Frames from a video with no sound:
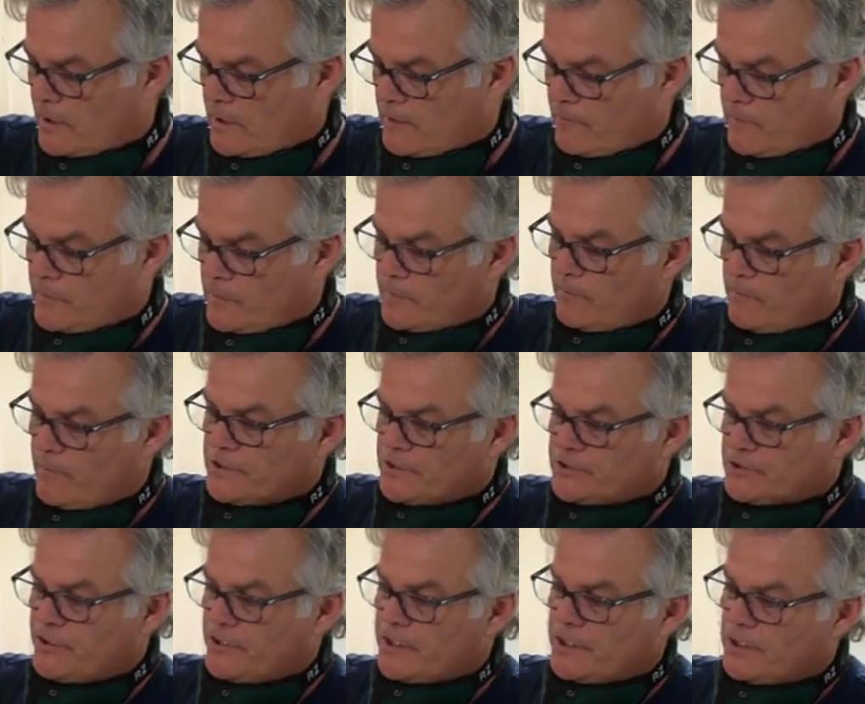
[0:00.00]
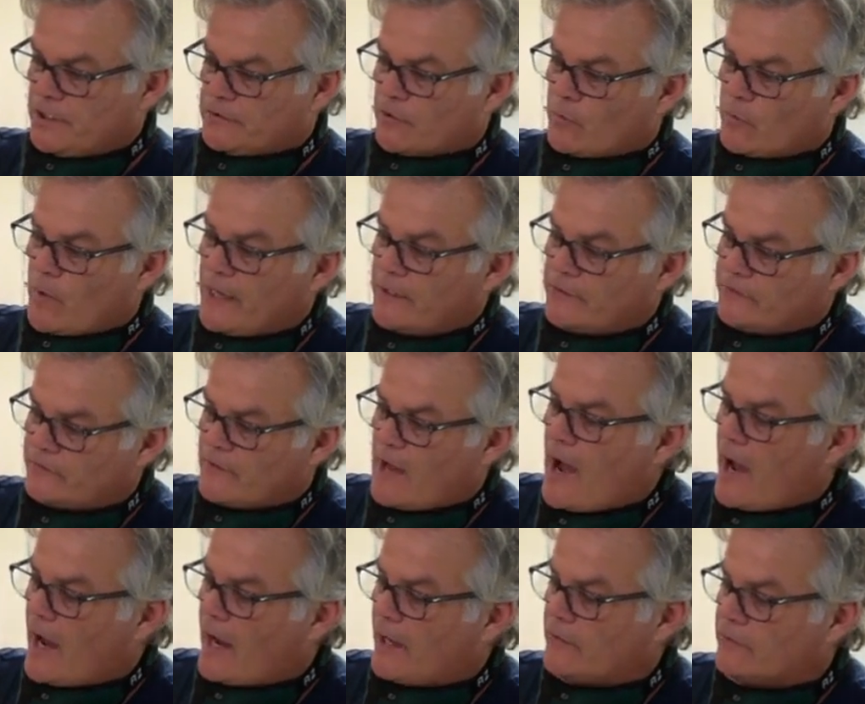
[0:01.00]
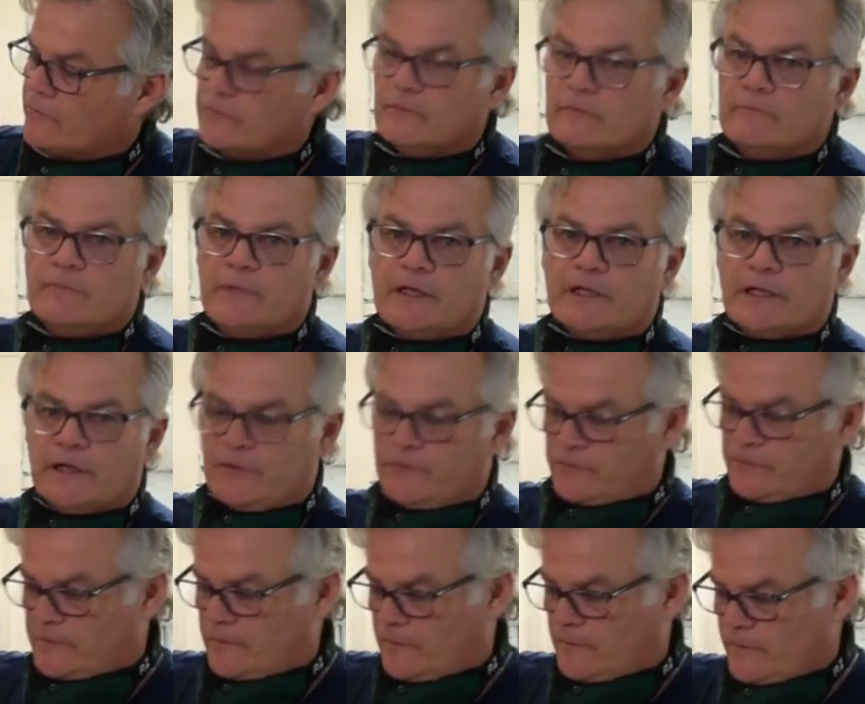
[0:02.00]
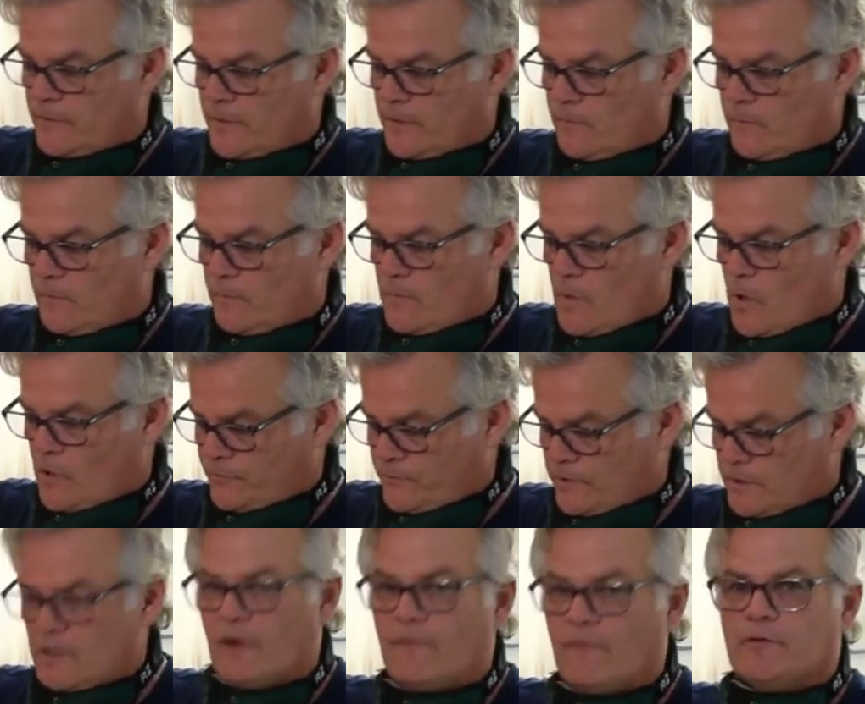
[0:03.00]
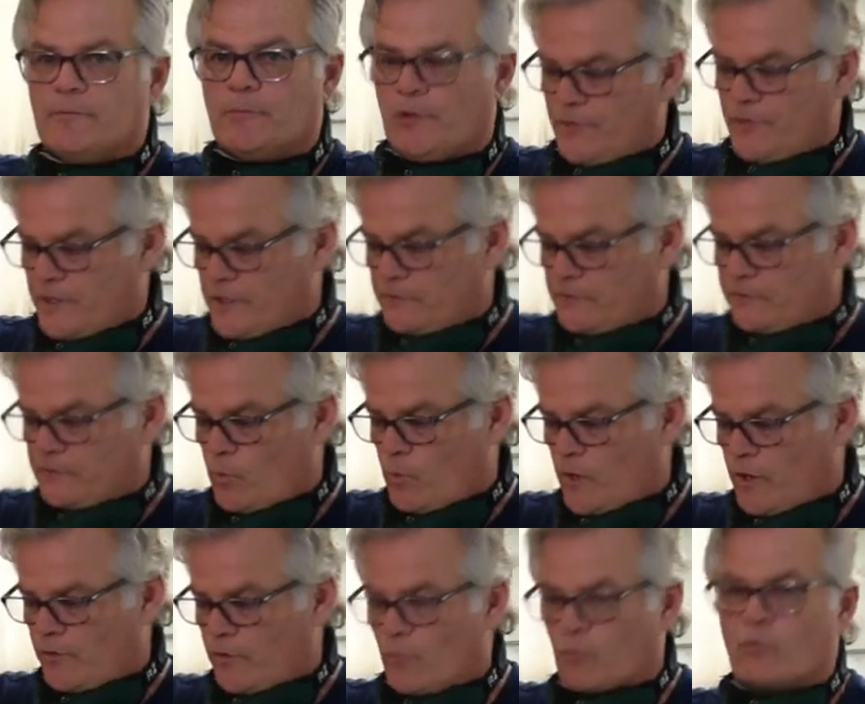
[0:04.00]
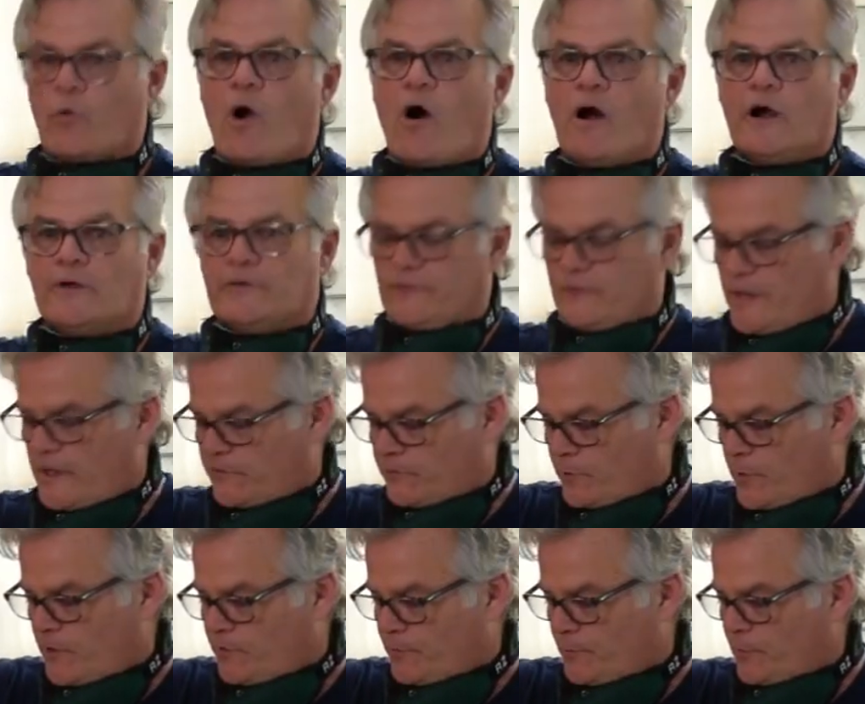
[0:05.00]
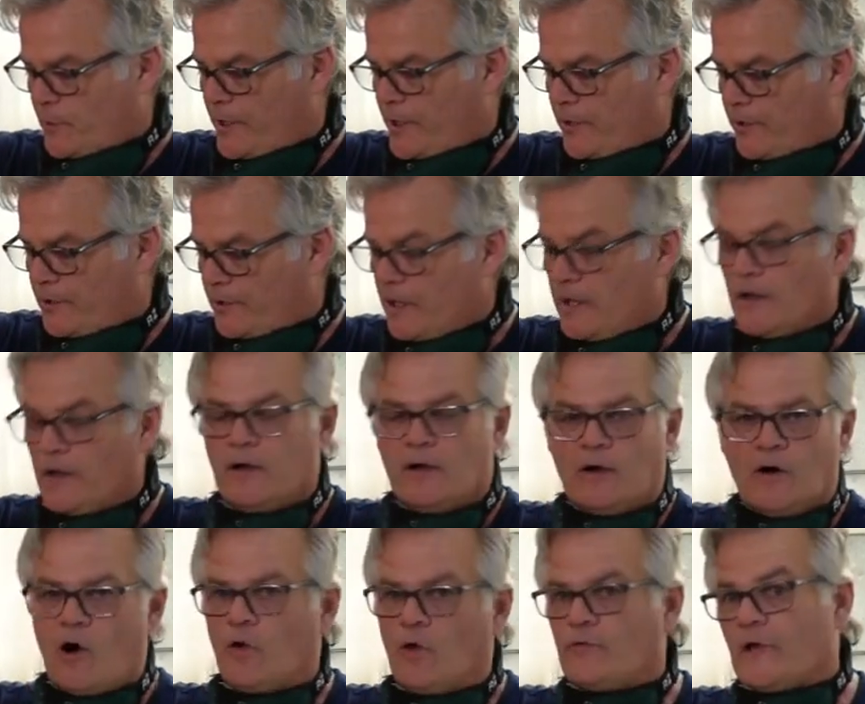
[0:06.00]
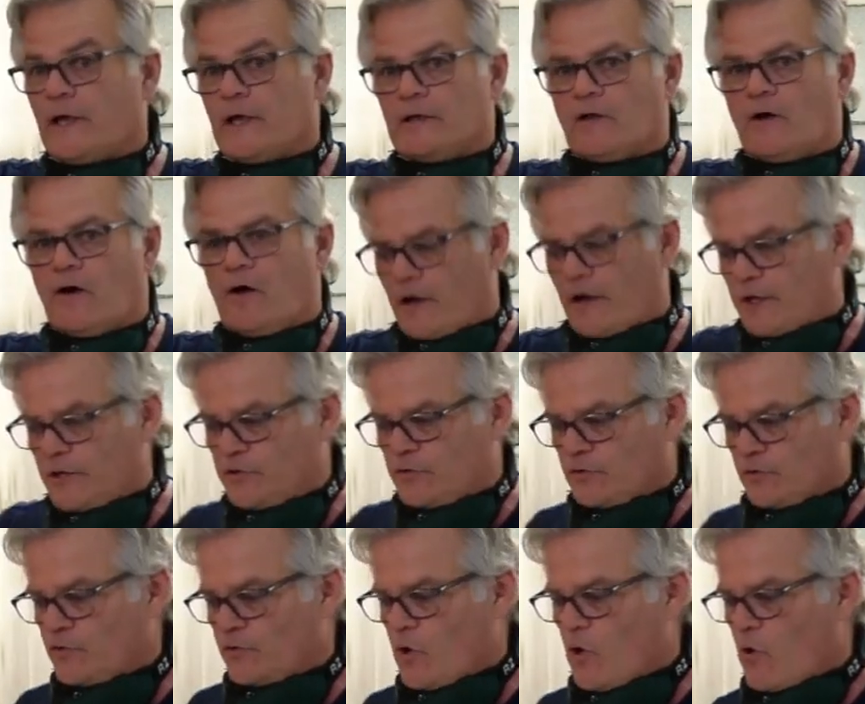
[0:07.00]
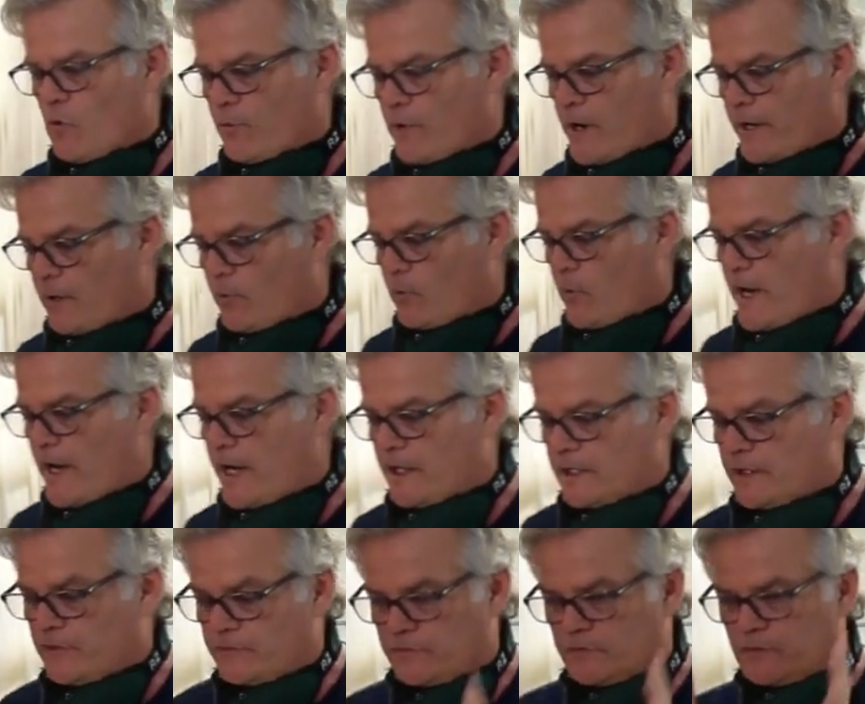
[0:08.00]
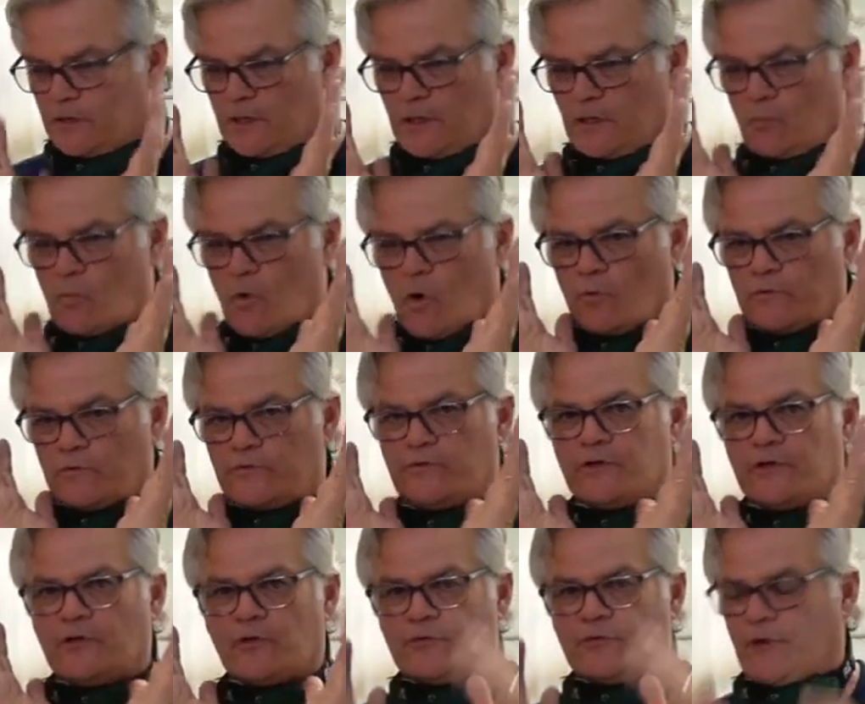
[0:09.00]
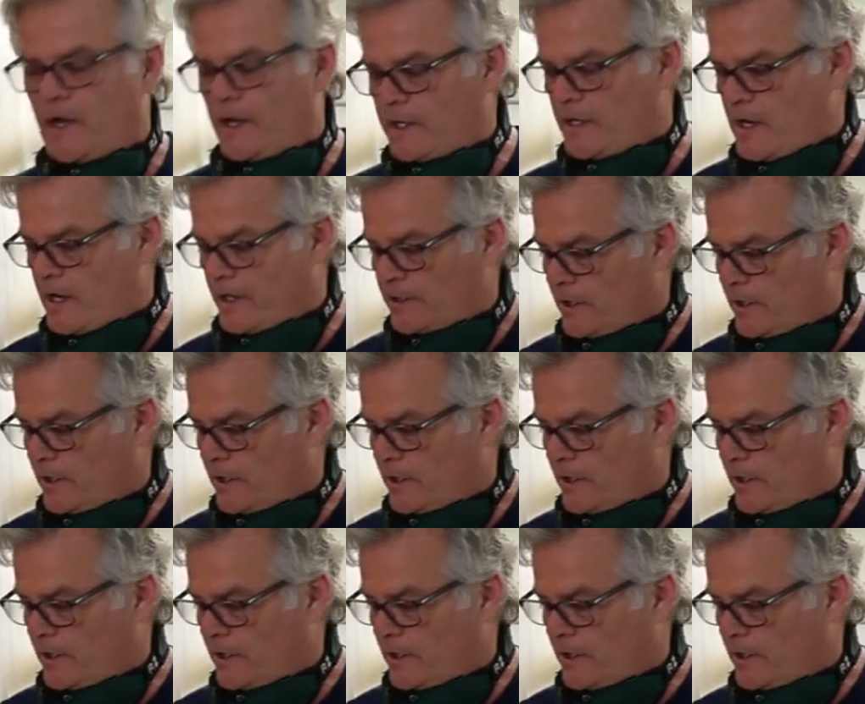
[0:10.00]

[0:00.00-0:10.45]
make sure you get the right size, because the most uncomfortable thing is to wear the wrong size respirator all day long, and you'll know right away because it won't seal tight on you.